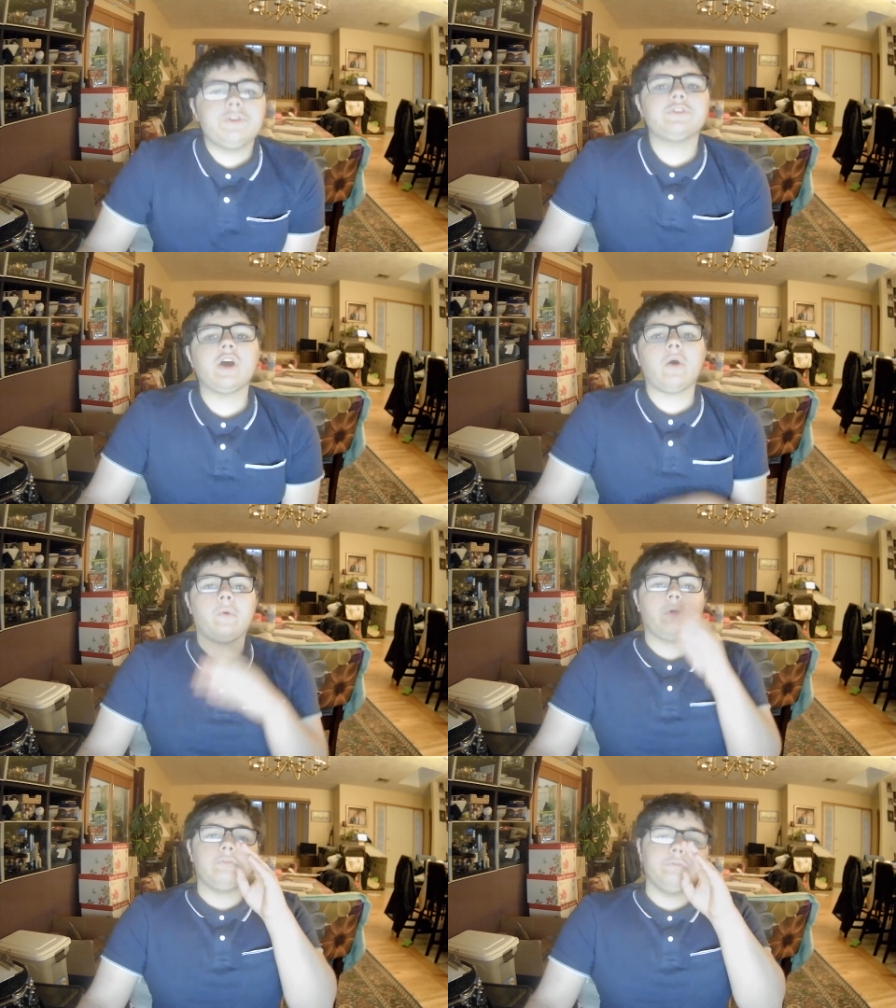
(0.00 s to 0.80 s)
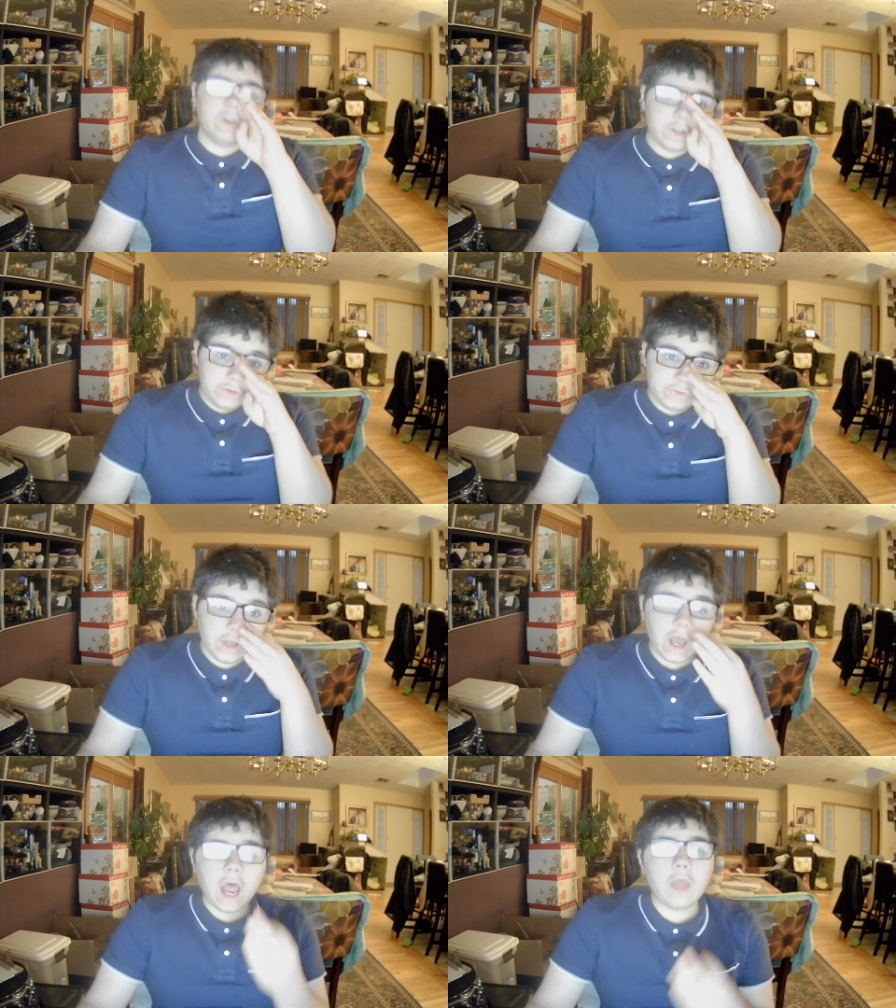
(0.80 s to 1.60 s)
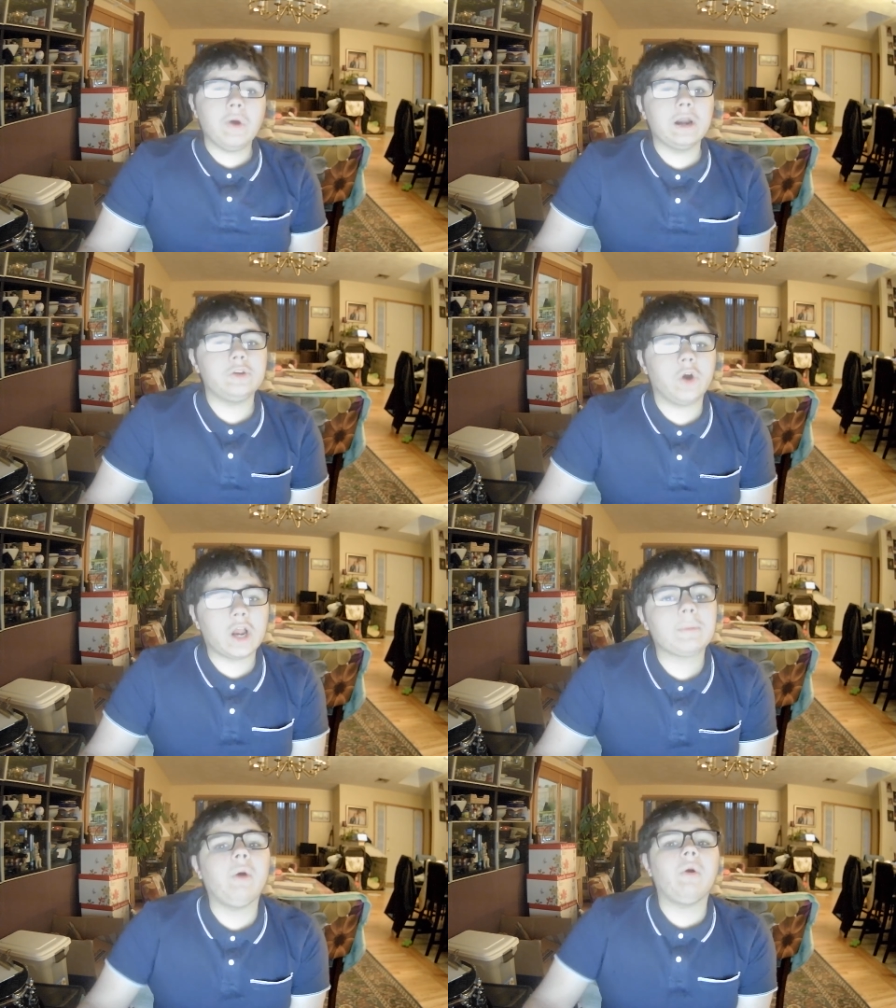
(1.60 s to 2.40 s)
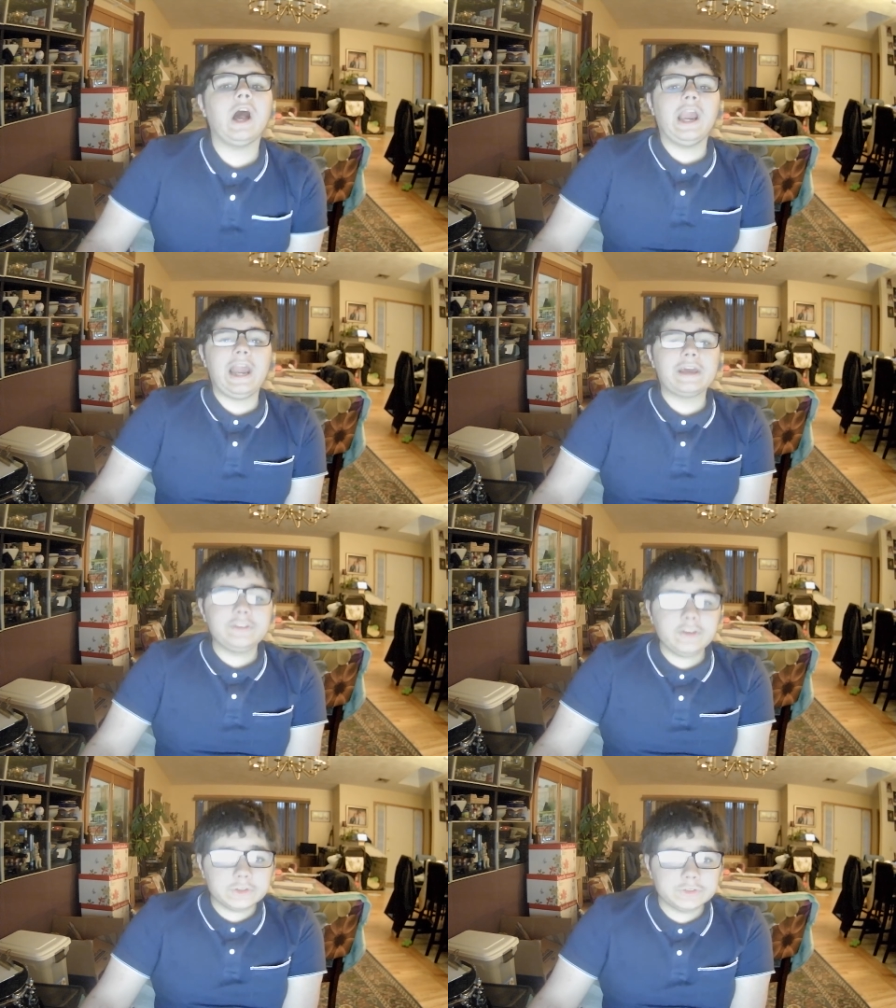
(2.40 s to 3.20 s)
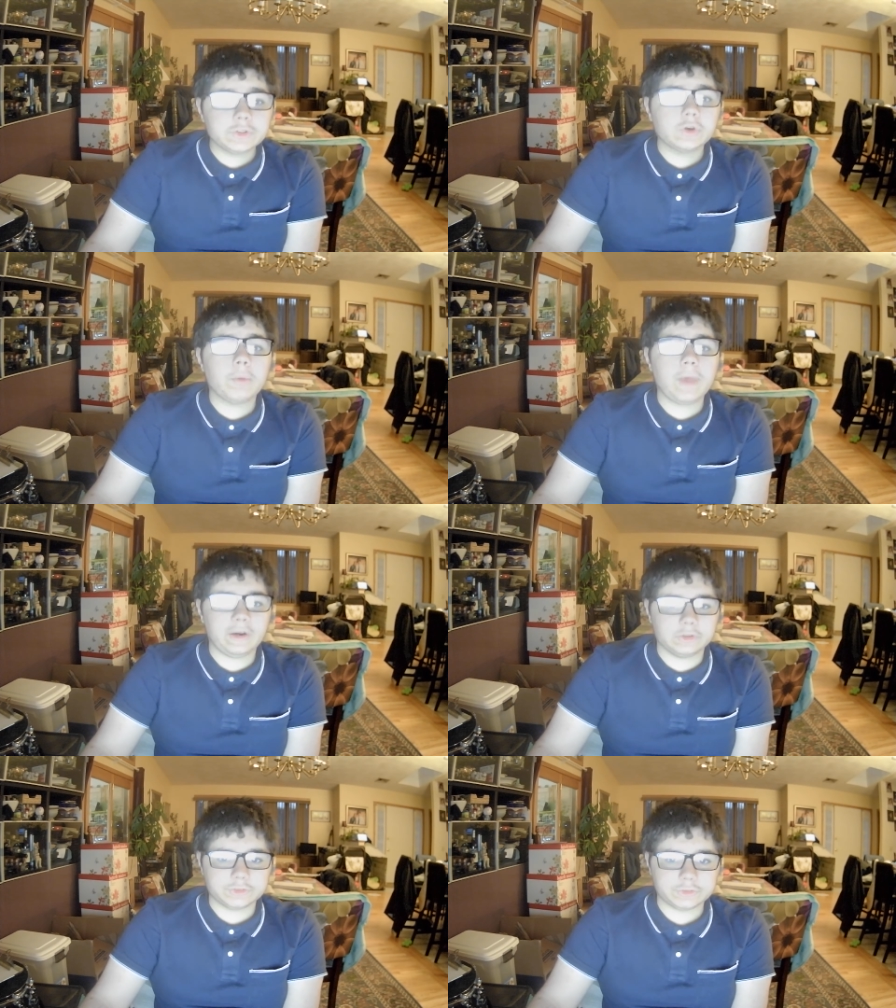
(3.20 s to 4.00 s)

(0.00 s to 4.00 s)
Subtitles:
So, first, I want to talk about Alexios Komnenos.